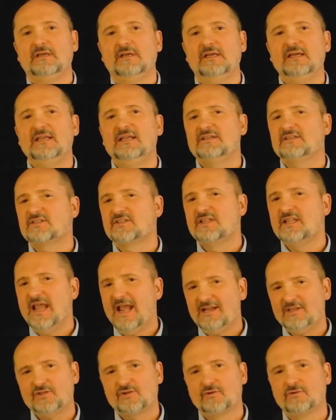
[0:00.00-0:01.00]
It is
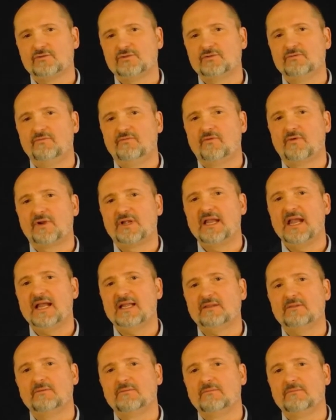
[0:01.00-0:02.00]
natural to
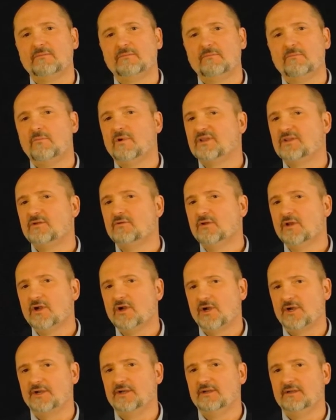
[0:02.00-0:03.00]
forget what you
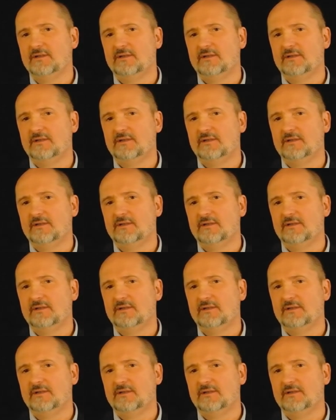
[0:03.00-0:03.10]
learn,